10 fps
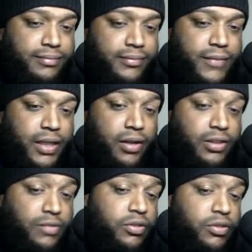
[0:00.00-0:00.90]
And look,
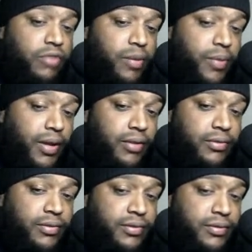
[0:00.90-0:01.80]
this was a great
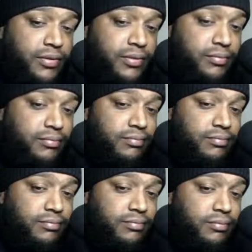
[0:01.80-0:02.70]
payout.
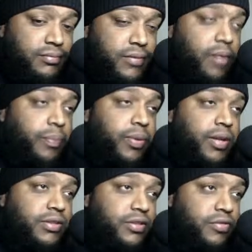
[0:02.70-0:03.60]
A
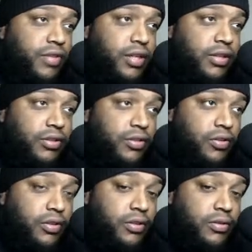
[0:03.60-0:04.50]
+3
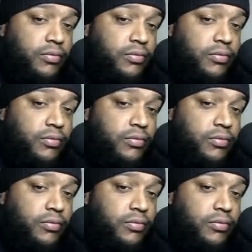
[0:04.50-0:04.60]
underdog.